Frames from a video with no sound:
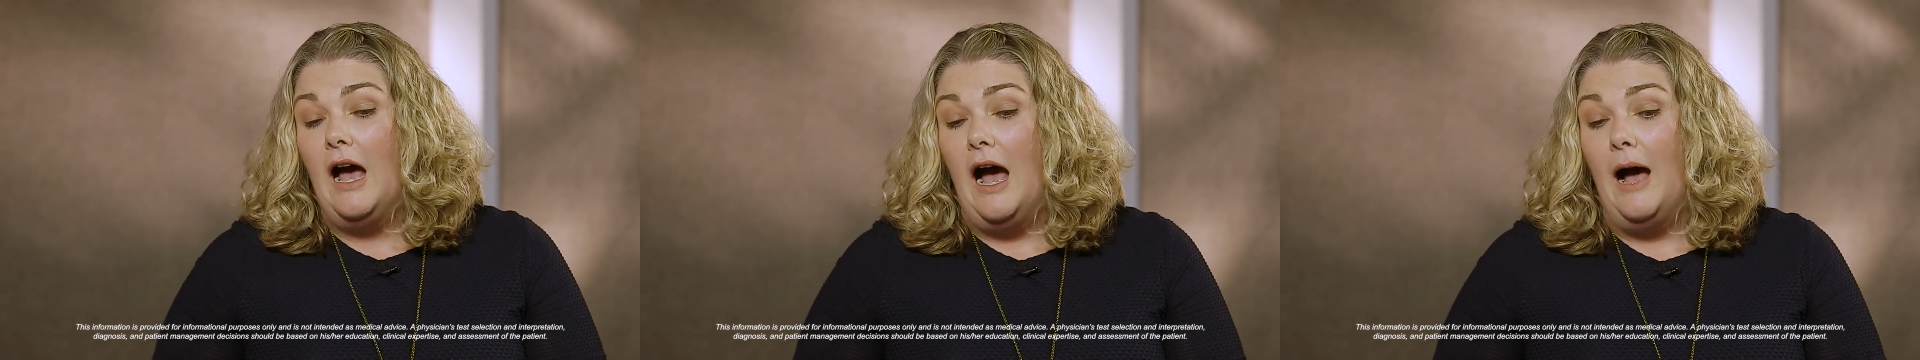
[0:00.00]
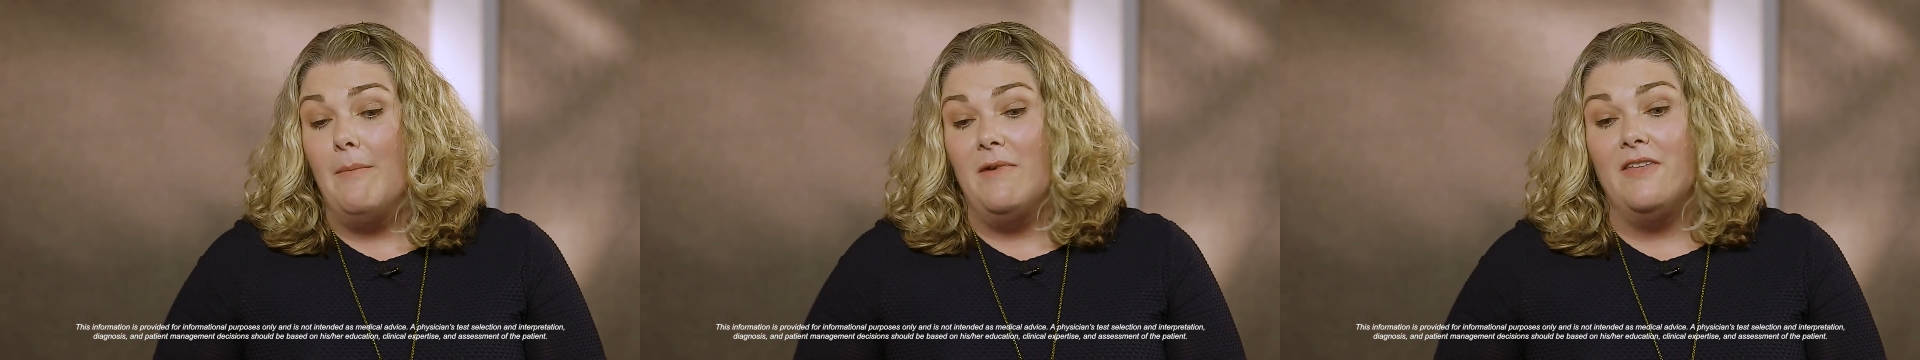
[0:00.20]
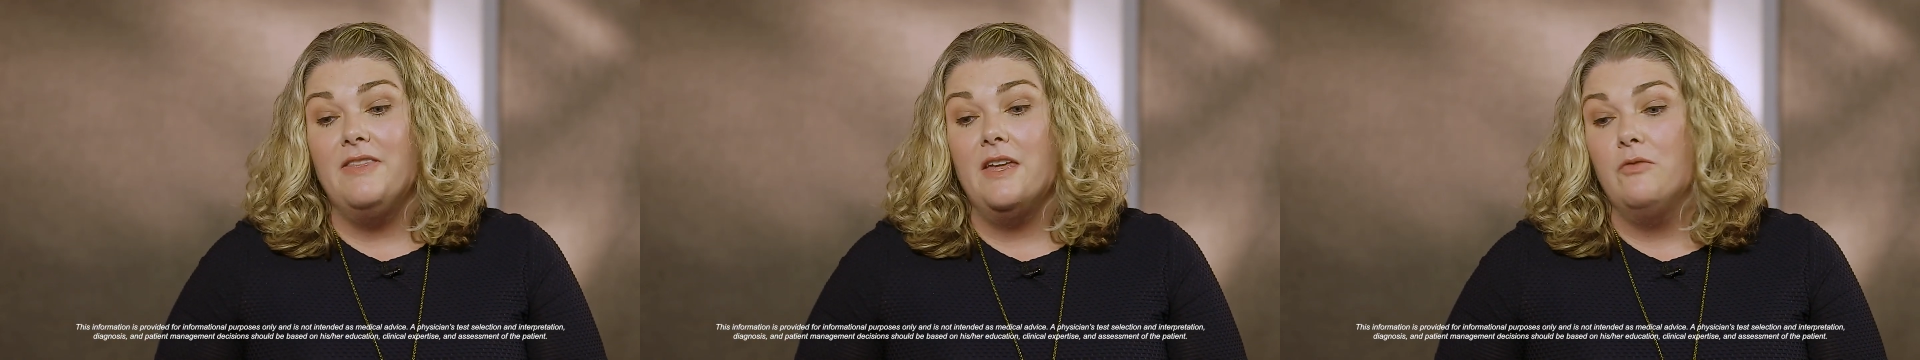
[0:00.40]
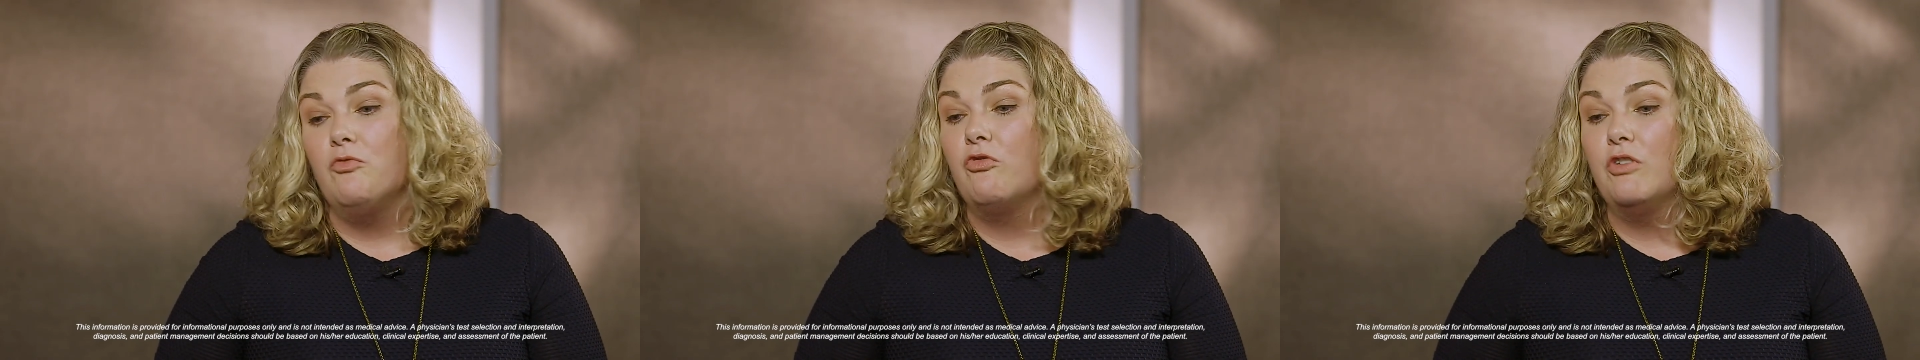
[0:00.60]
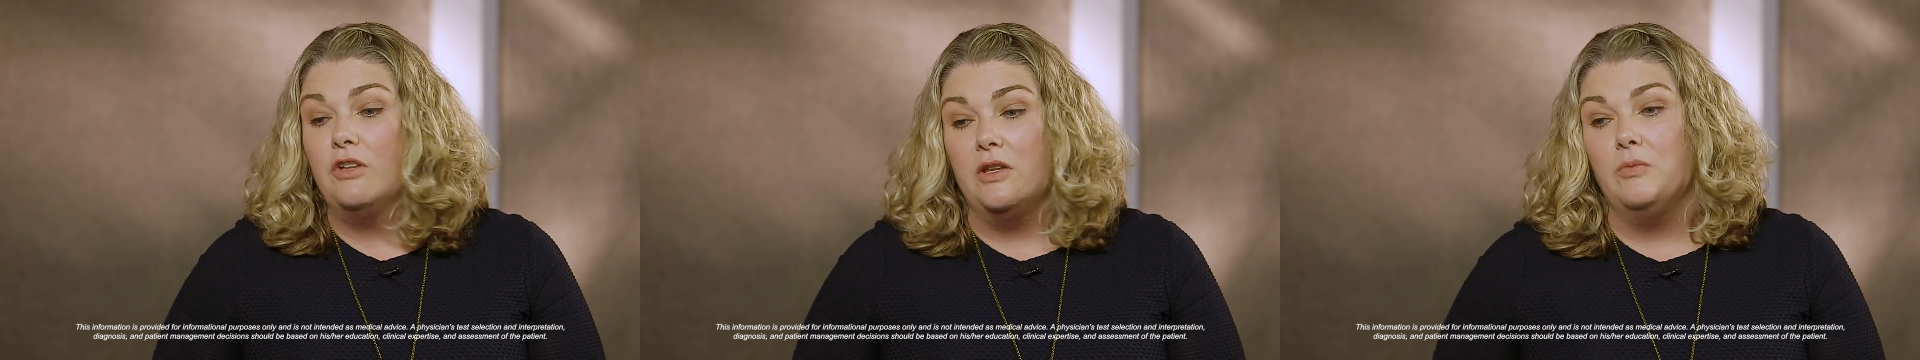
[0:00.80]
Um, and then
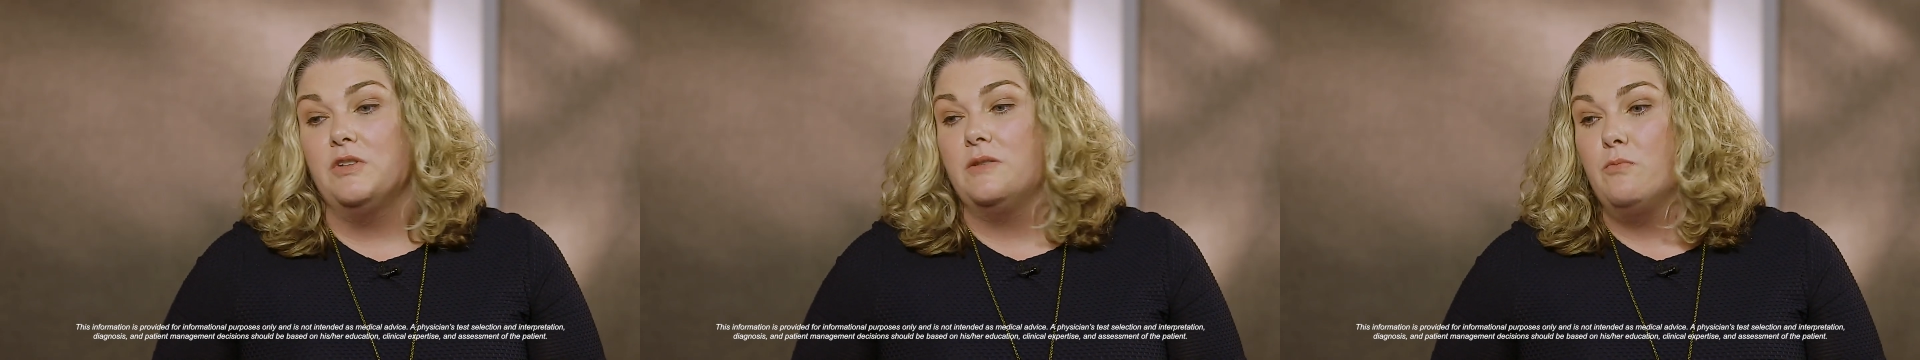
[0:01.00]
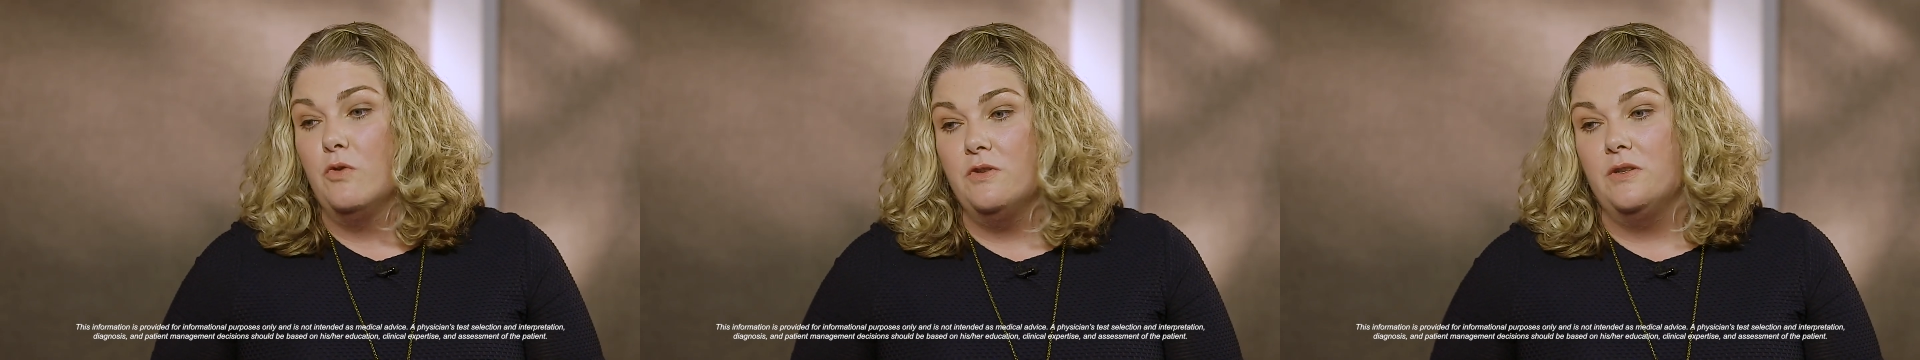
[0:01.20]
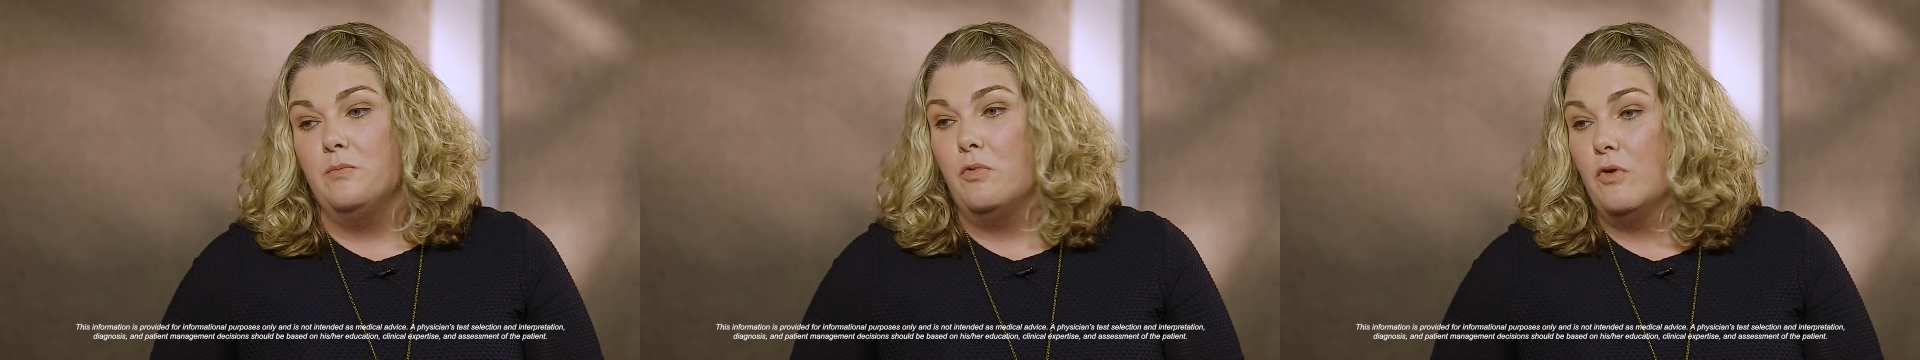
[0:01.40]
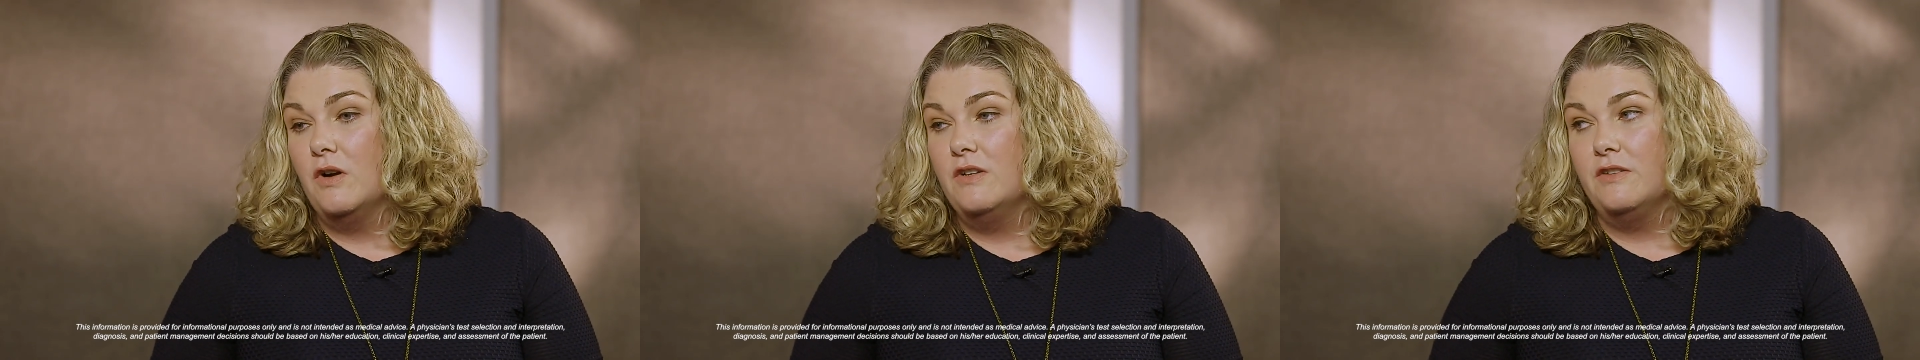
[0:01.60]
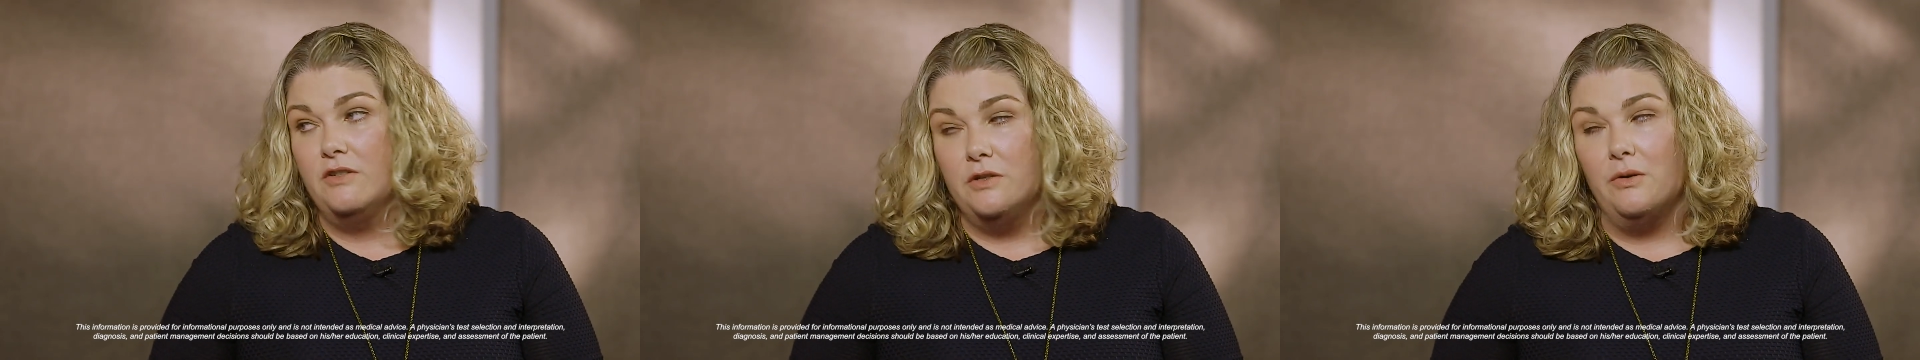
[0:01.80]
really what's most
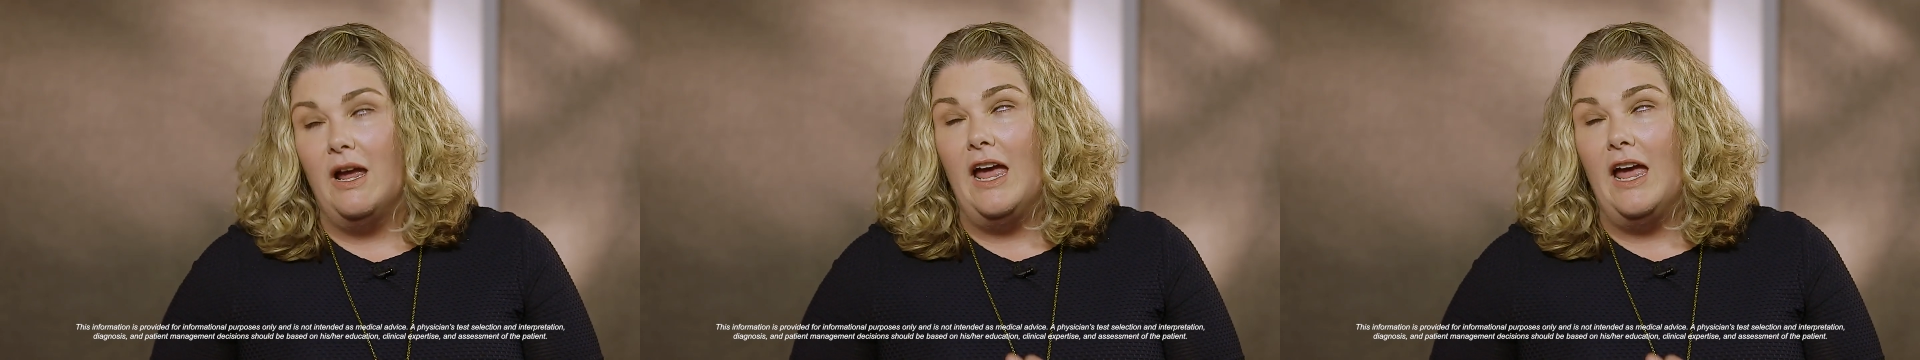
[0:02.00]
important to do